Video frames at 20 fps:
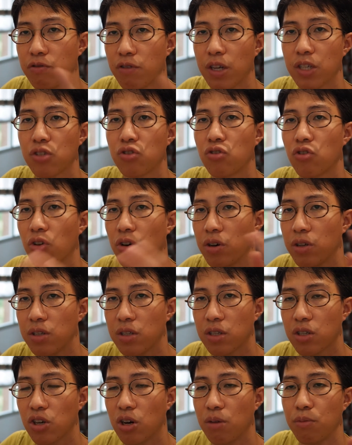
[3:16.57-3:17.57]

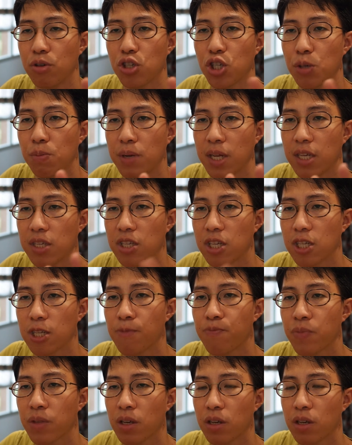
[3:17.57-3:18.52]
restaurants, commercial places.